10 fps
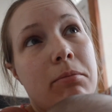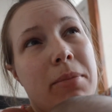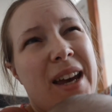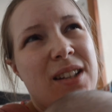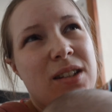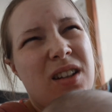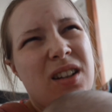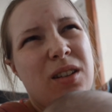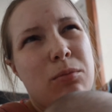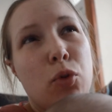
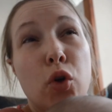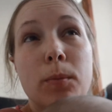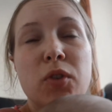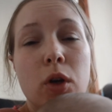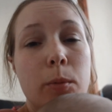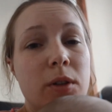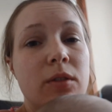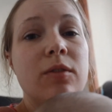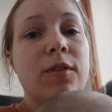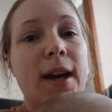better, more
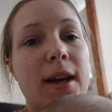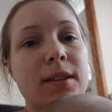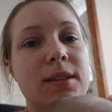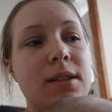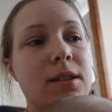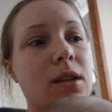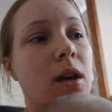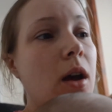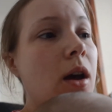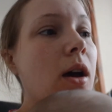absorbent flats
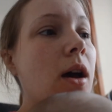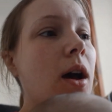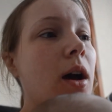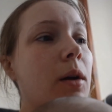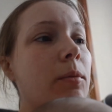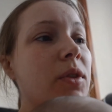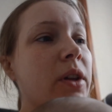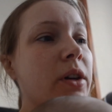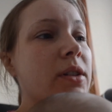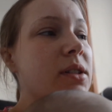
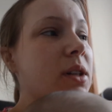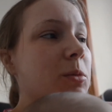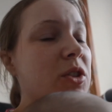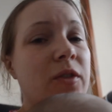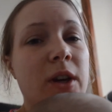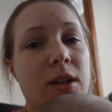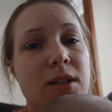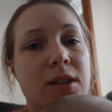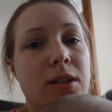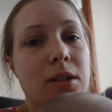that seem to
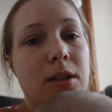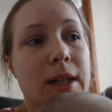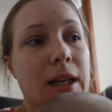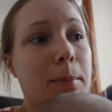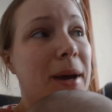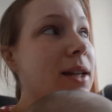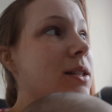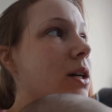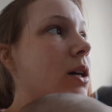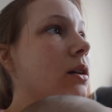fit Lily
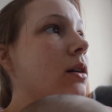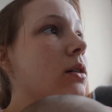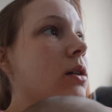better